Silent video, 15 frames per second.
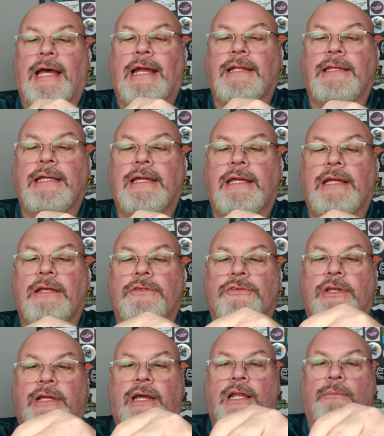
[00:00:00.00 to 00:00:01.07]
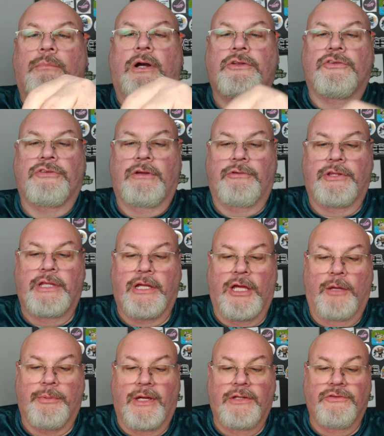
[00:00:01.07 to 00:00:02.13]
idea is that it kind of bunches everything
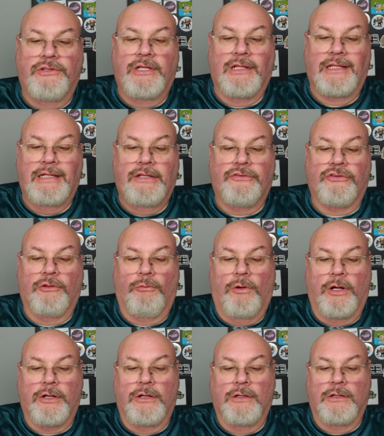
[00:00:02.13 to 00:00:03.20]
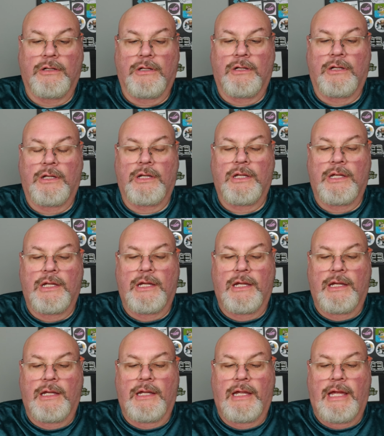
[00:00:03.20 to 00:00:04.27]
up until it hits the water,
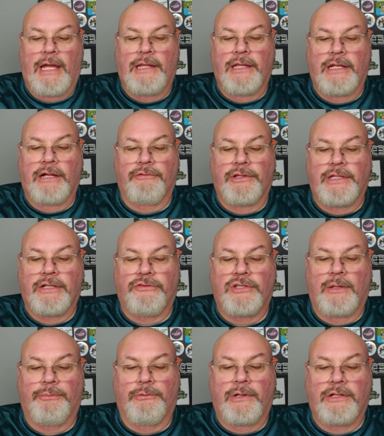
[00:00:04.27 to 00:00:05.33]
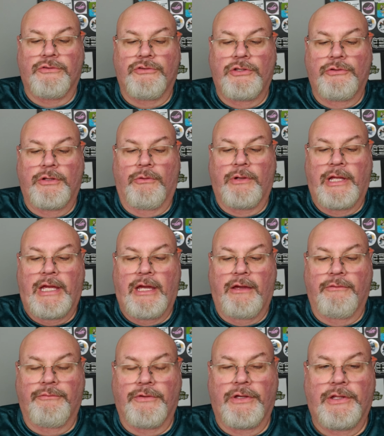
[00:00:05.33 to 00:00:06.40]
and then everything separates, so you don't
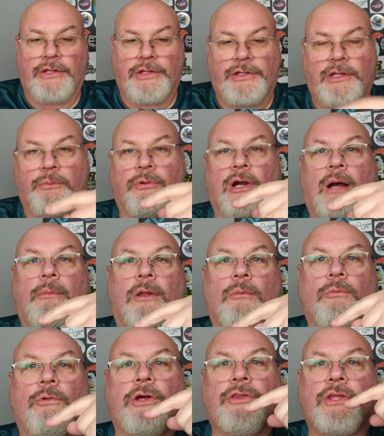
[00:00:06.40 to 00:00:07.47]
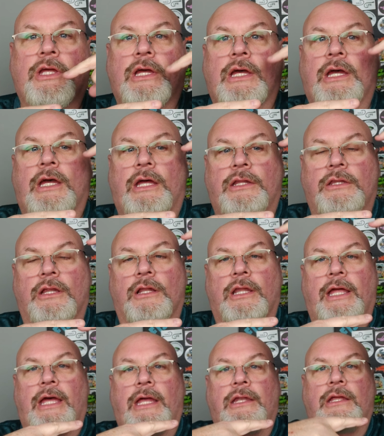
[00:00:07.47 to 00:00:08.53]
have the problem with the
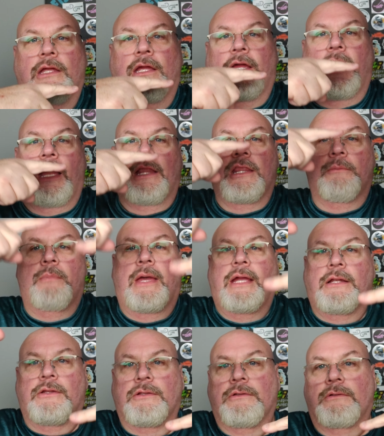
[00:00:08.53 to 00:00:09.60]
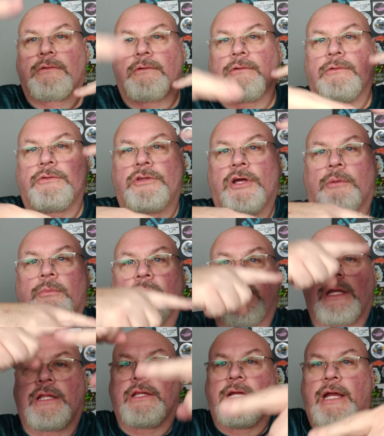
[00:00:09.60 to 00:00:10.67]
lead and the bait
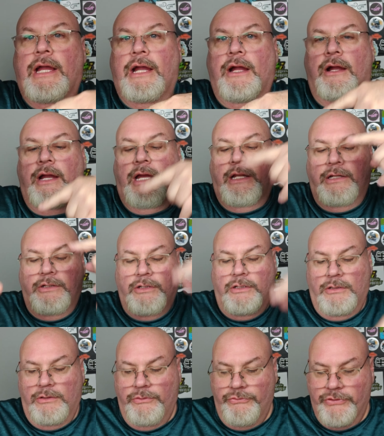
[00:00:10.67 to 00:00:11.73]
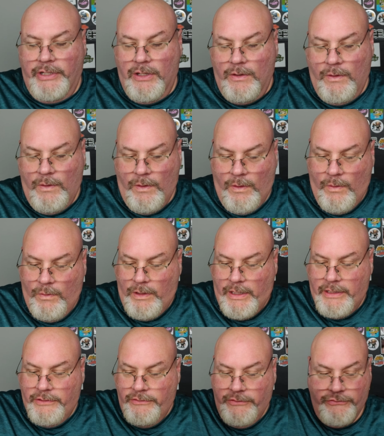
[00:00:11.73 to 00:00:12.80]
tumbling in the air and losing a whole
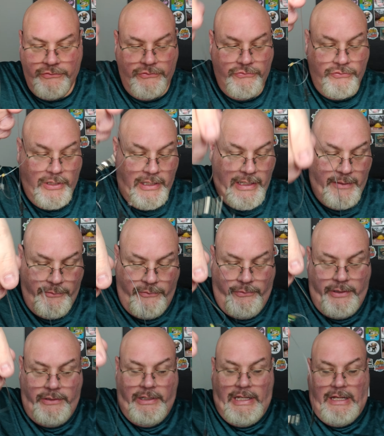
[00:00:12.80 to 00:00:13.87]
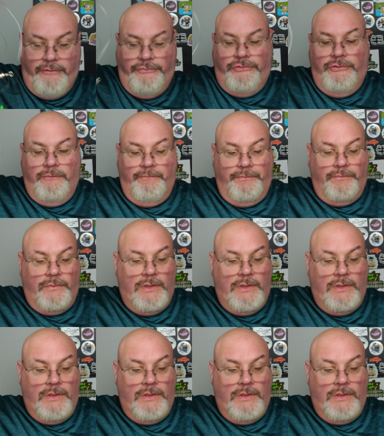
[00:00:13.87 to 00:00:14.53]
lot of distance. I am going to have to